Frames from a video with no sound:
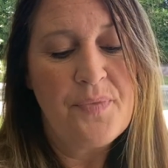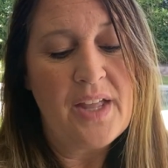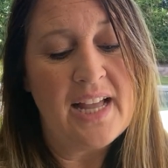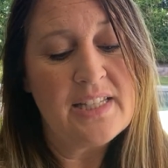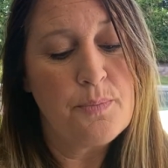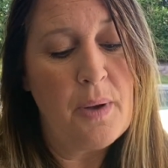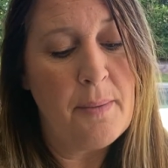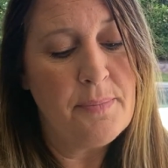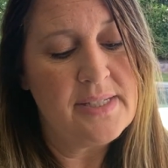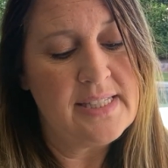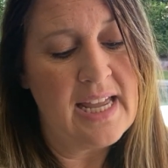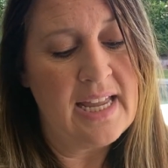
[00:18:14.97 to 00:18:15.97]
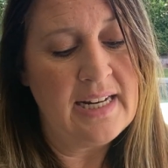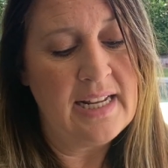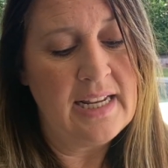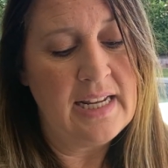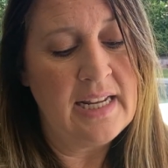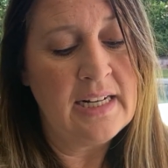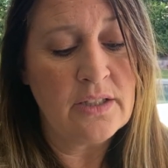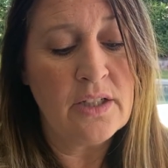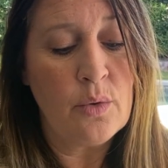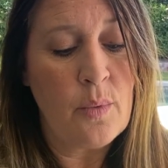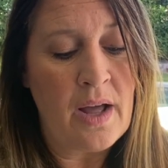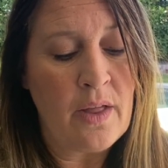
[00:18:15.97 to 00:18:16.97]
As Papa said, in a
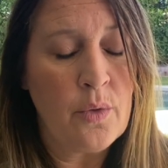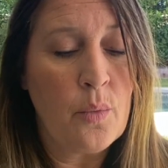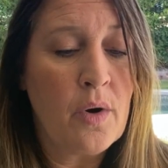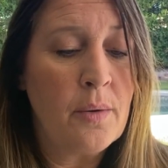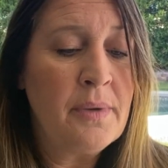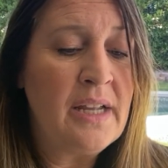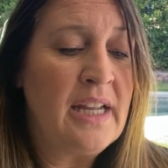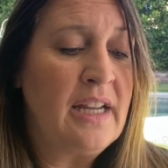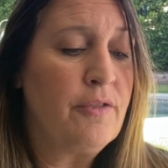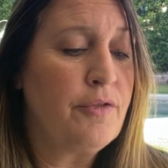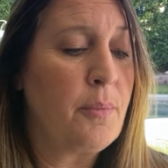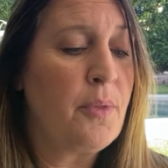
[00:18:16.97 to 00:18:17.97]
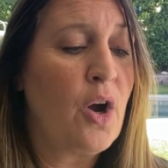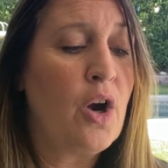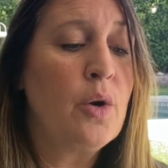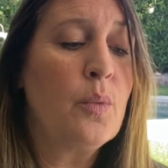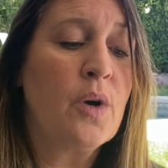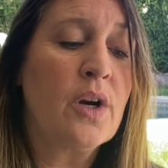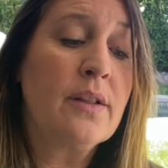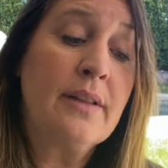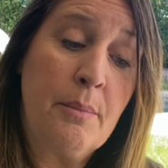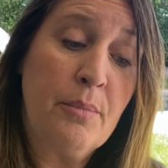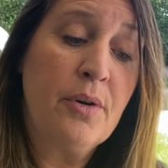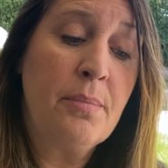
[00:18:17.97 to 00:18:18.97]
little while, the warm heat from the hard work
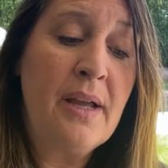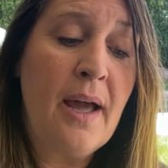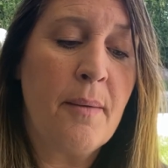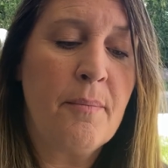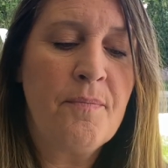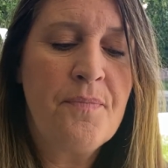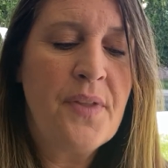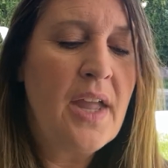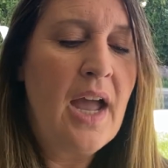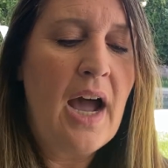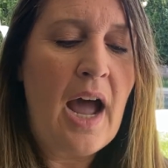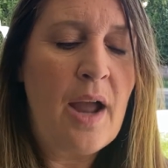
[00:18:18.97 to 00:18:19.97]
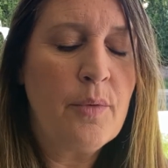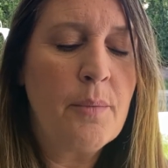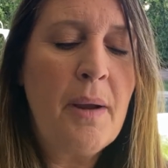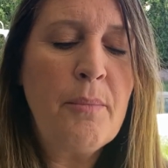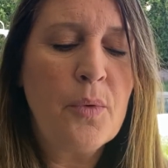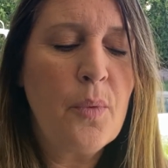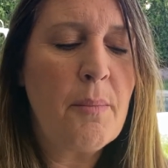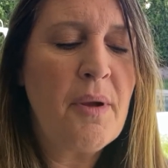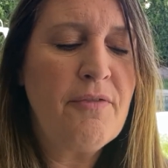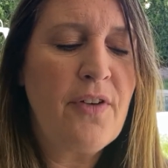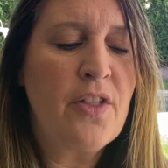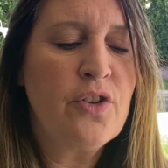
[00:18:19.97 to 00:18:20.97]
limbered me up. I remembered what my
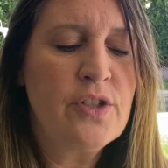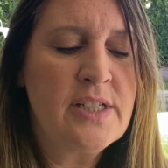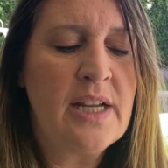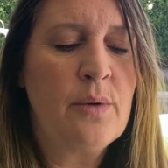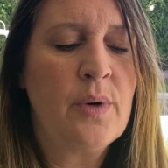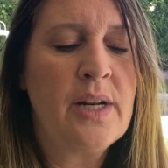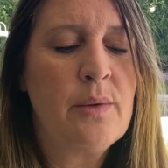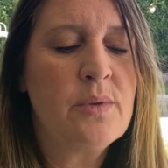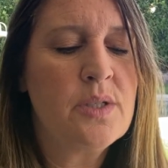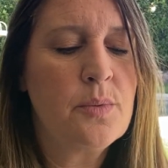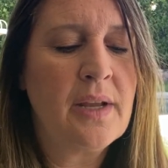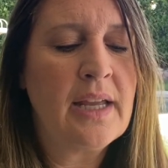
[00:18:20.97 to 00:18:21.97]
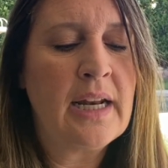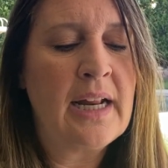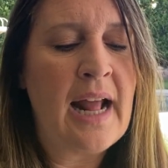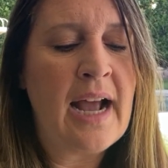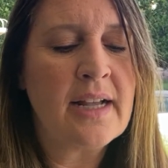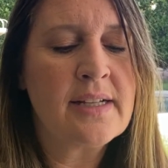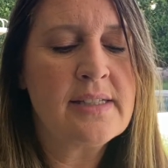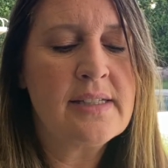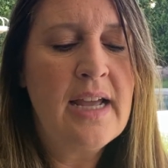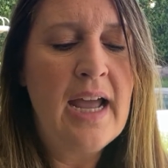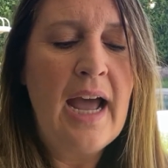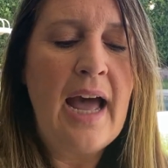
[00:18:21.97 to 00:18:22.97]
father did when he was swinging an axe.
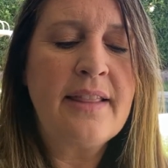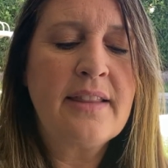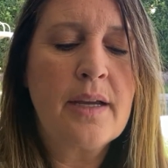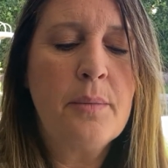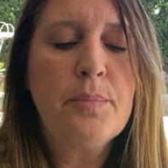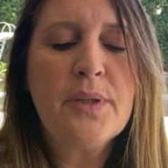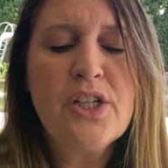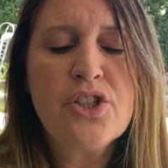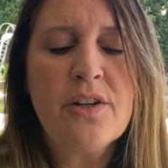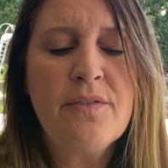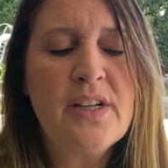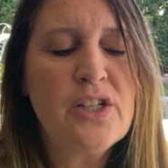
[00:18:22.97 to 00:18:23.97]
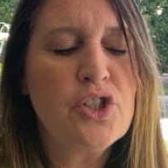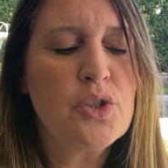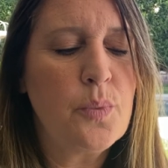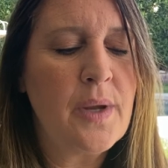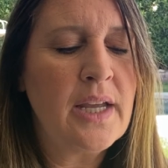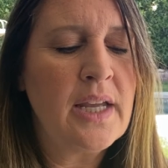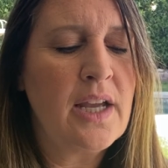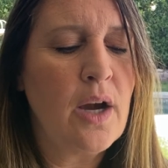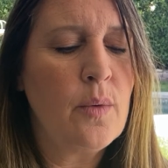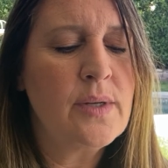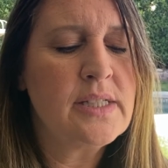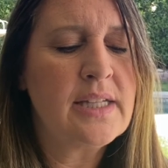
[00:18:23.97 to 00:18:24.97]
At the completion of each swing, he
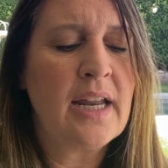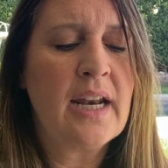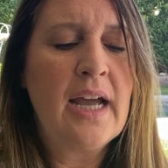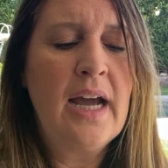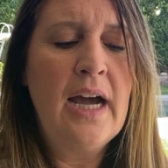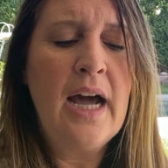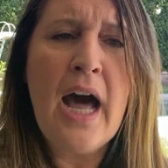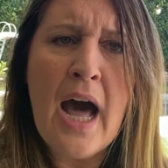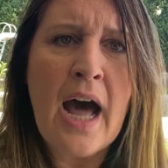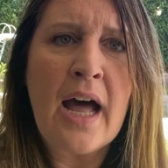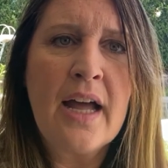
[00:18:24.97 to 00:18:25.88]
always said, ha!